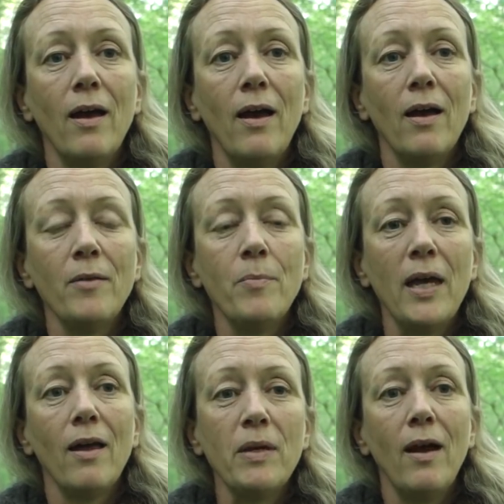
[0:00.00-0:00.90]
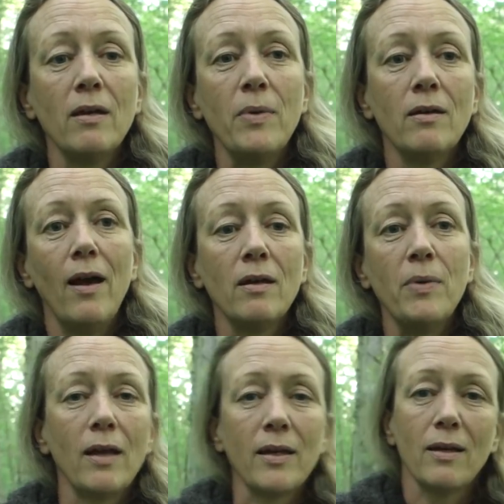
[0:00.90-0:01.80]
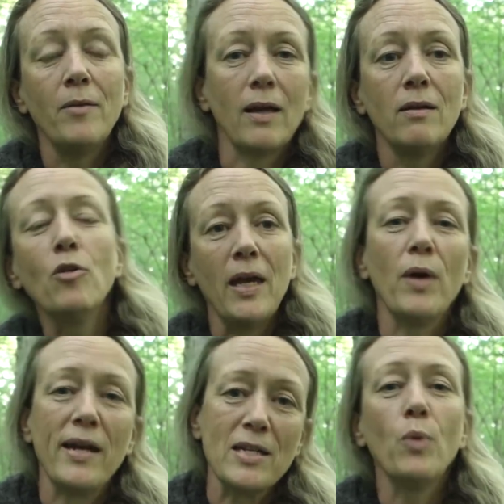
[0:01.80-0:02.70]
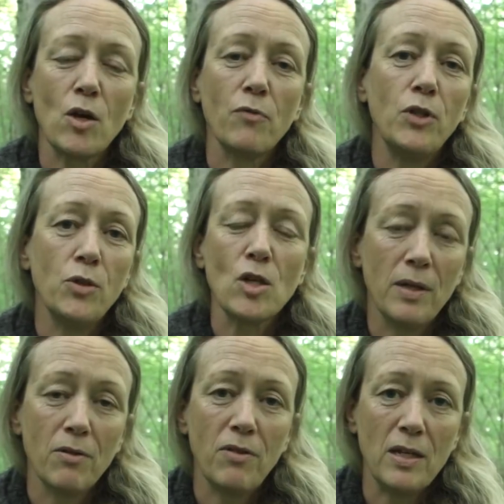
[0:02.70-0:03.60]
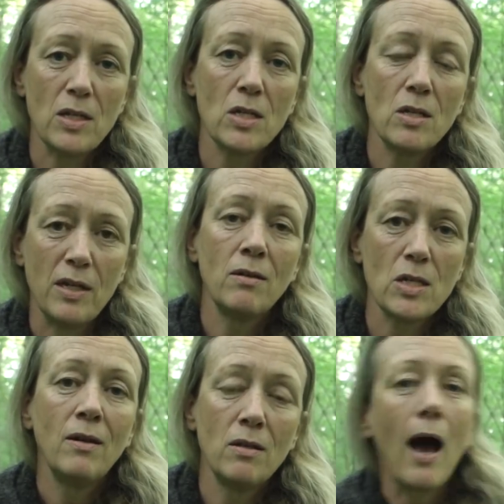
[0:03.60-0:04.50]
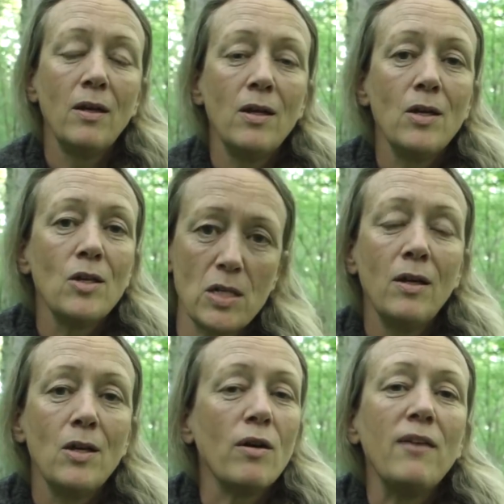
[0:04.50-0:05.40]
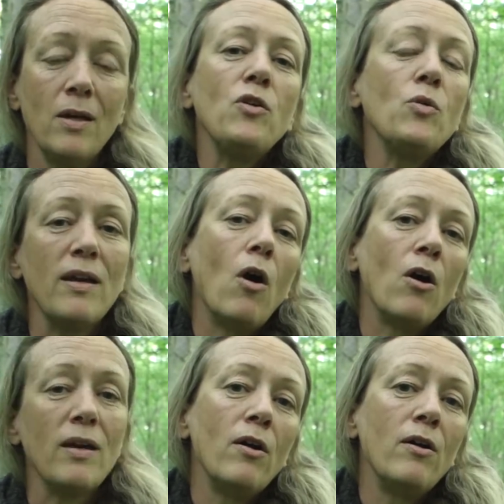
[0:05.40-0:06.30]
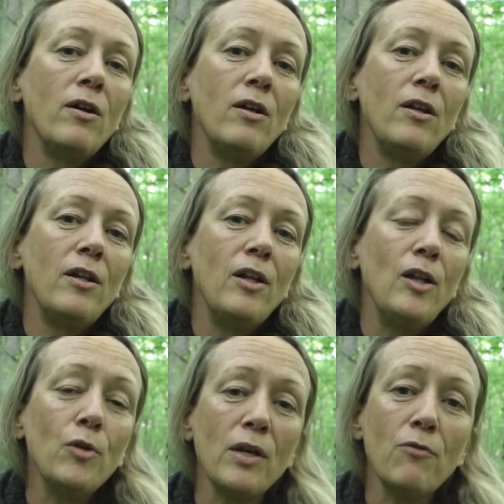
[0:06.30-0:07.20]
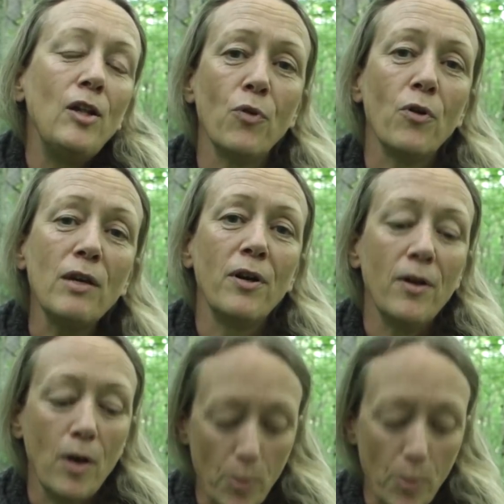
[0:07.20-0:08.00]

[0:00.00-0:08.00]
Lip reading: and maybe like other ways of doing things. So if you are looking for a